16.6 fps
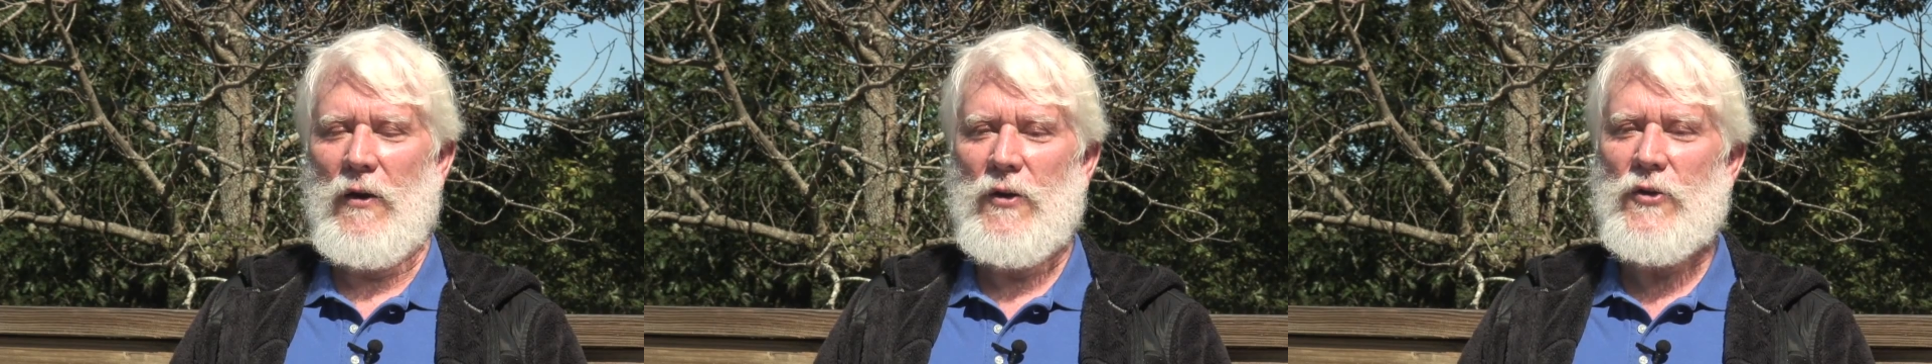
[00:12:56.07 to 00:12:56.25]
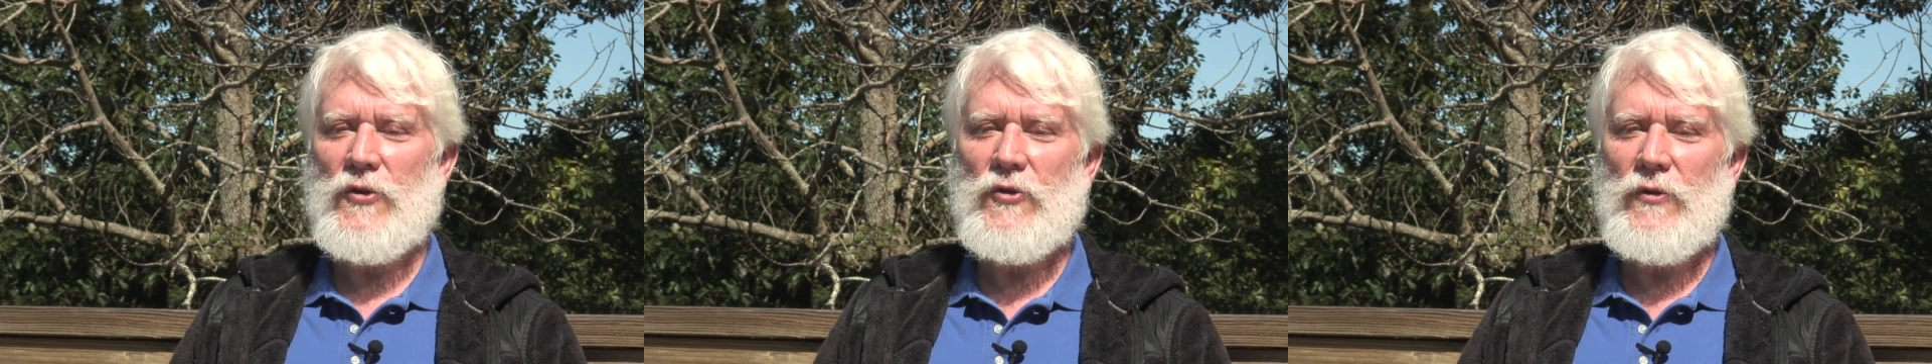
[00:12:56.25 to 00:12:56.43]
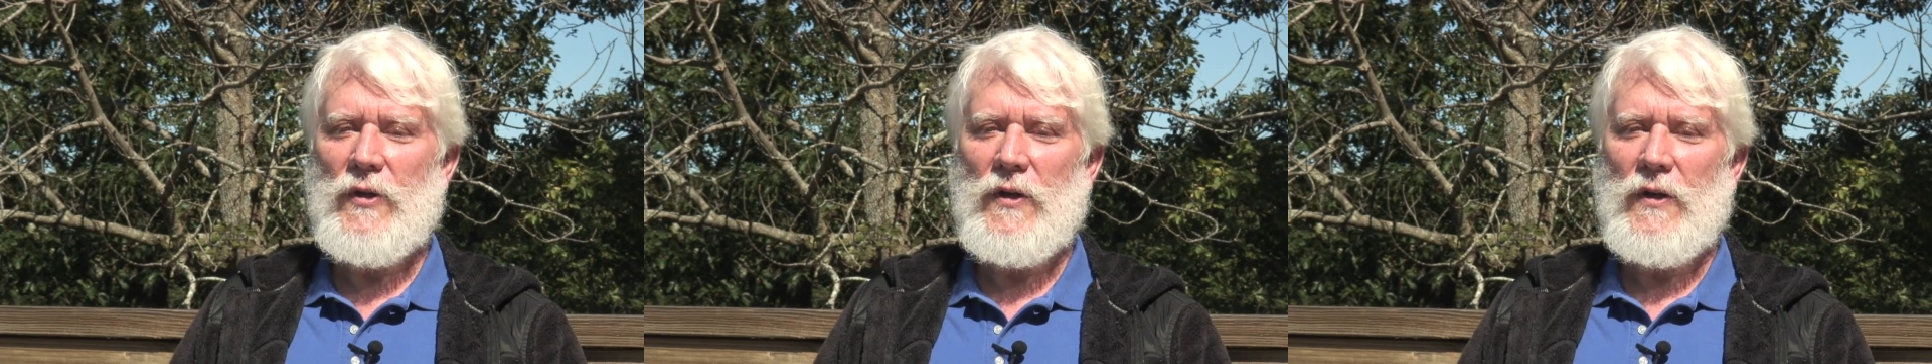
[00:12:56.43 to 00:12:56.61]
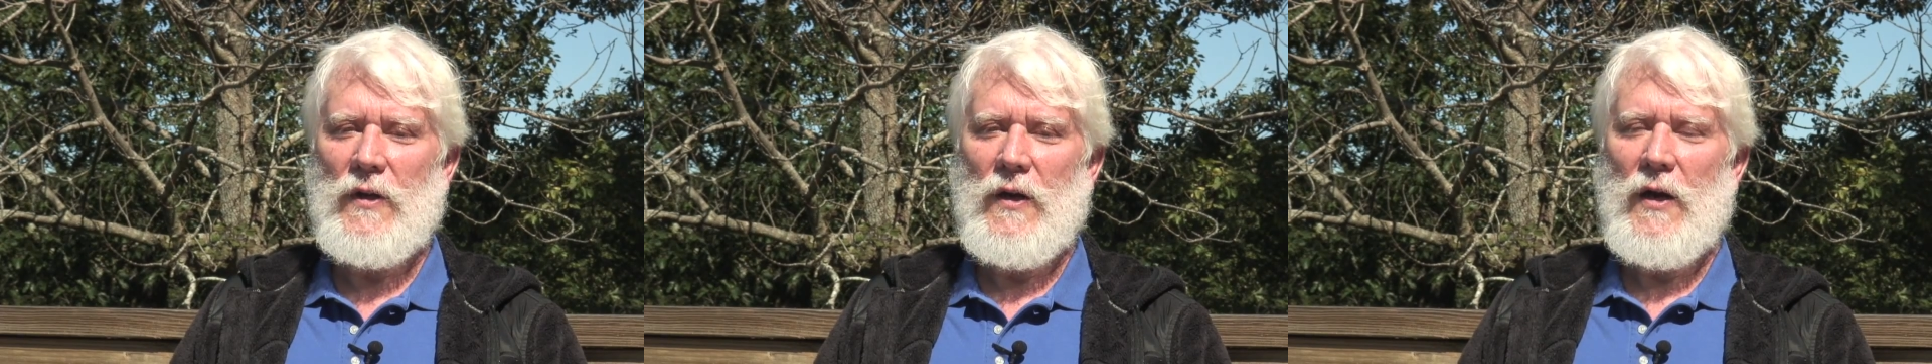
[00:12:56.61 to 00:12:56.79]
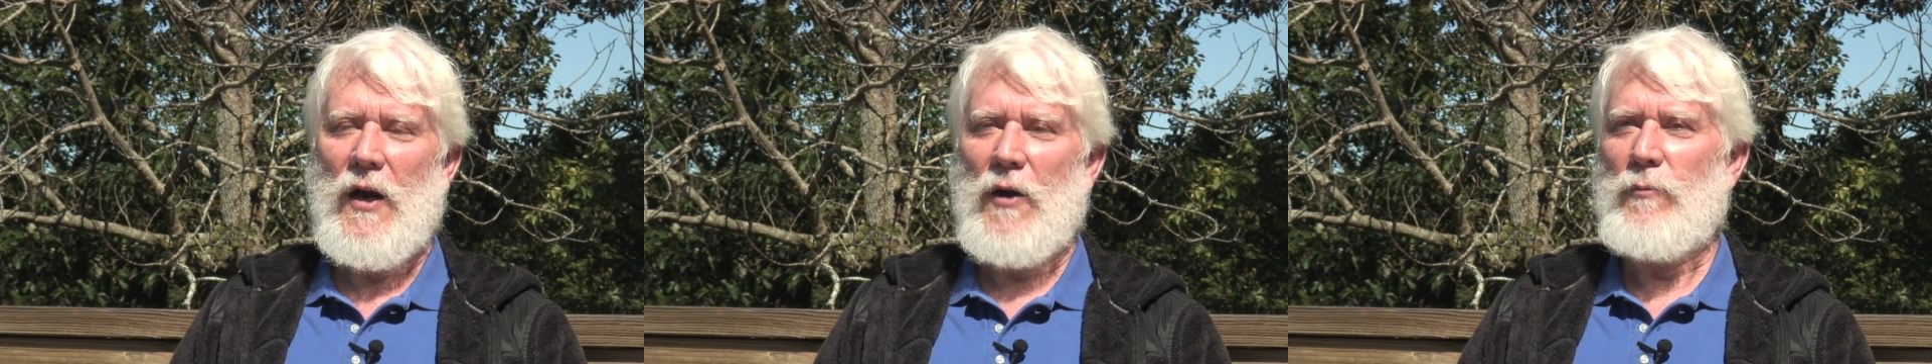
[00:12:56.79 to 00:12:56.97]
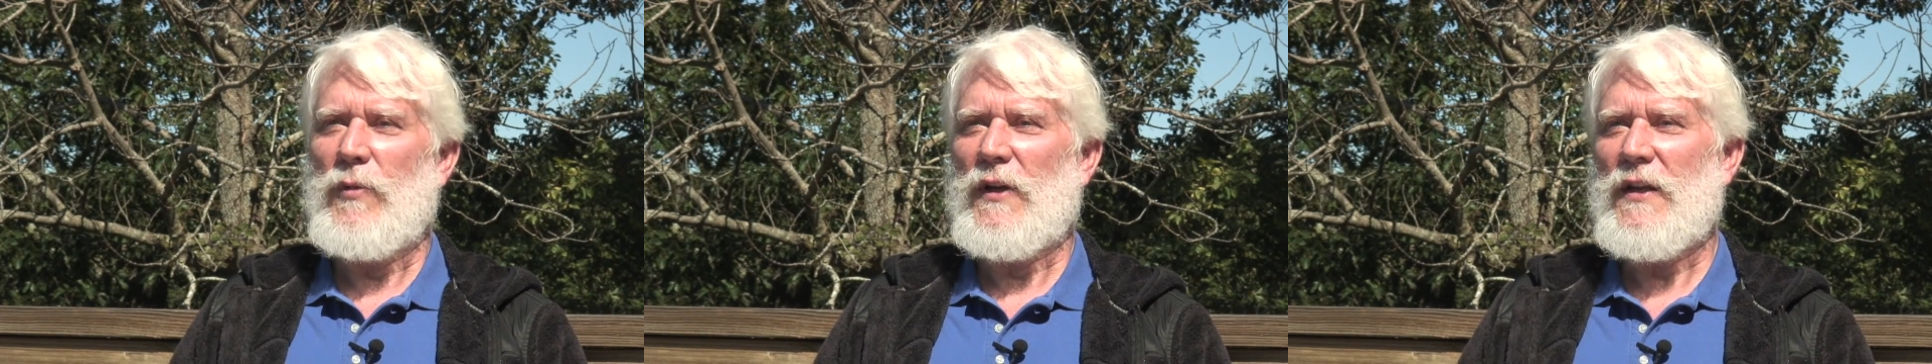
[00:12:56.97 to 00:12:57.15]
history,
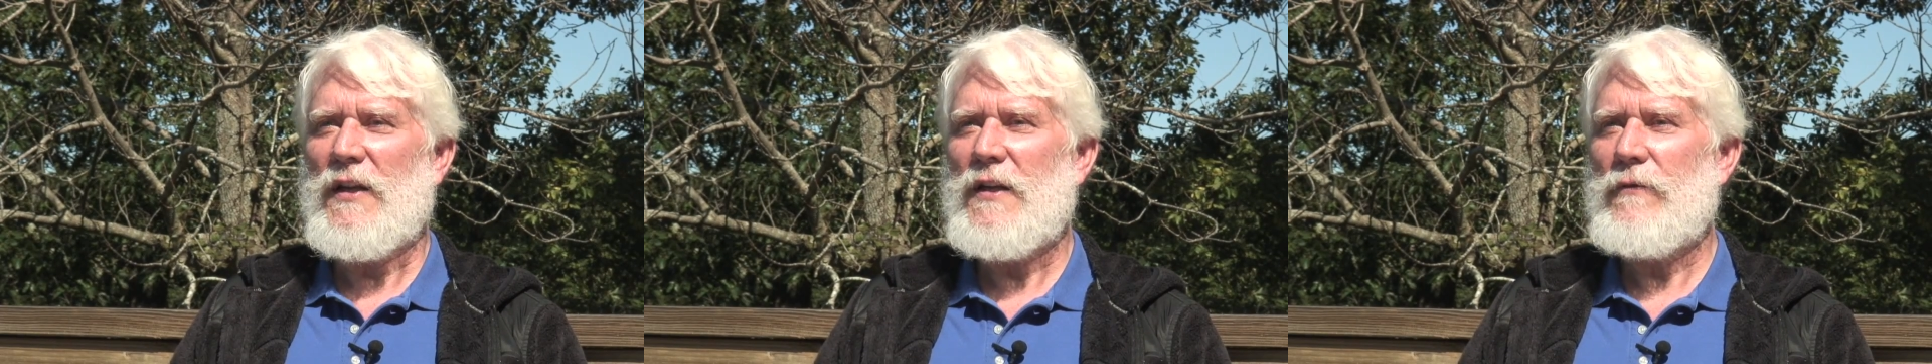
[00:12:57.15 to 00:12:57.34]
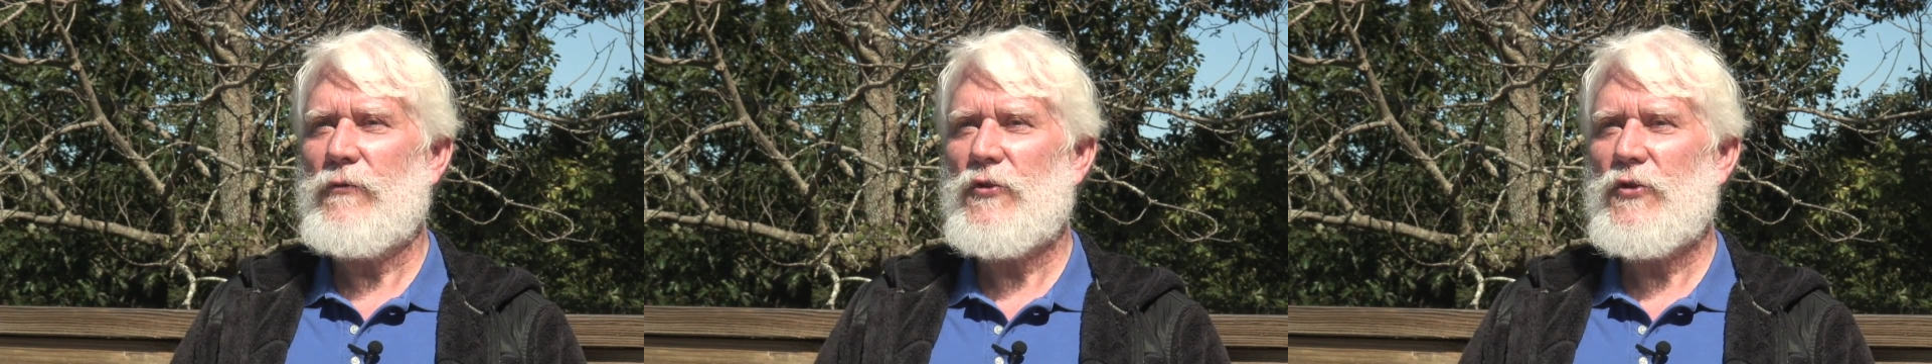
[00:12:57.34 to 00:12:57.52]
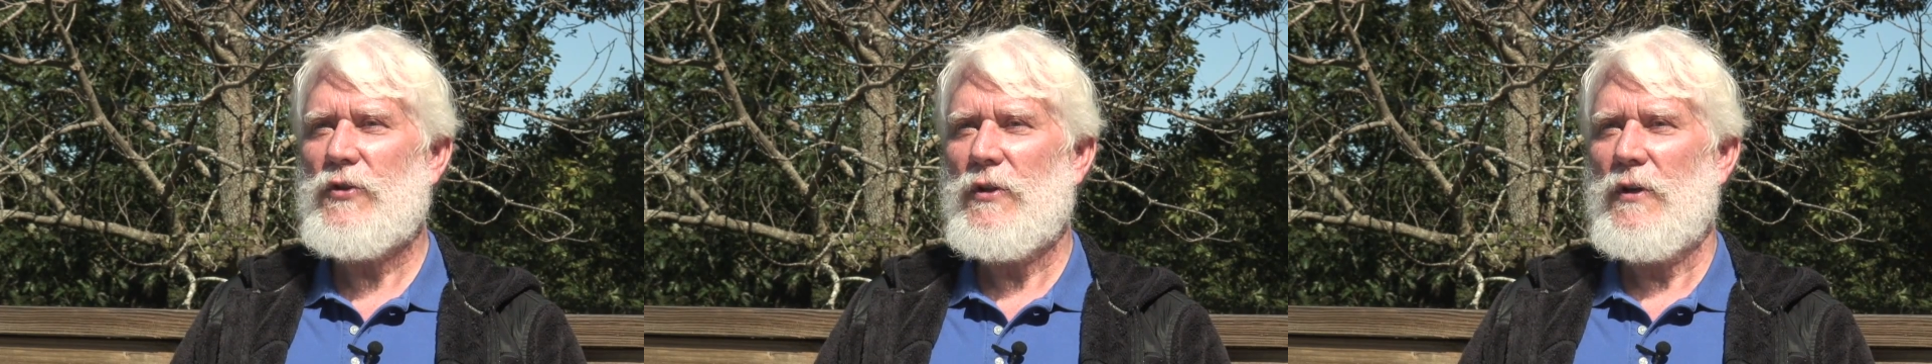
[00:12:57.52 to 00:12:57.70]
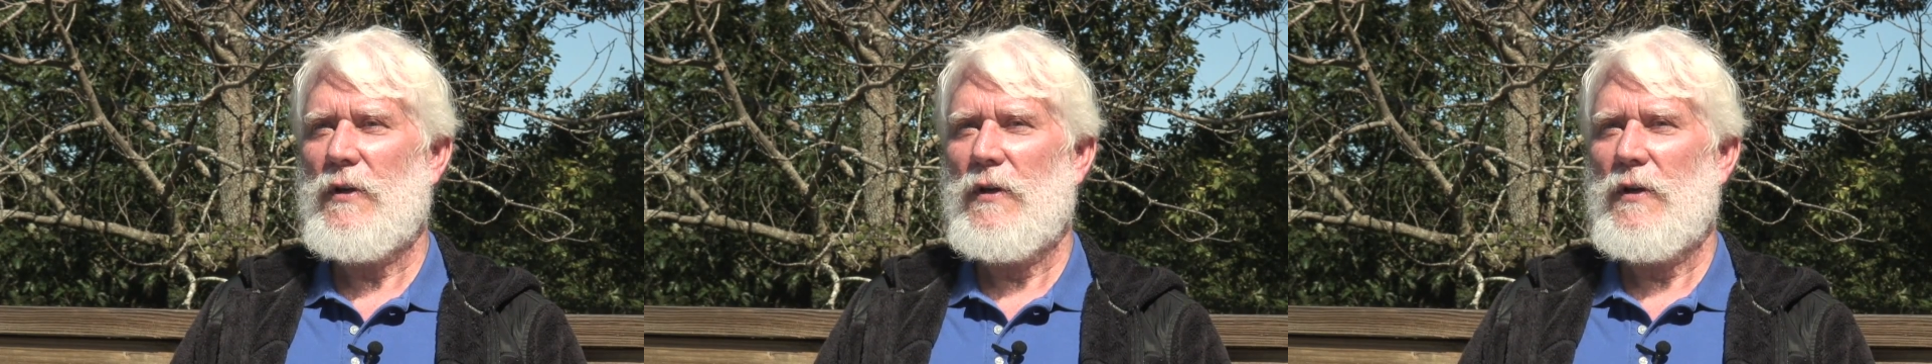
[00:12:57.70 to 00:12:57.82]
our beliefs,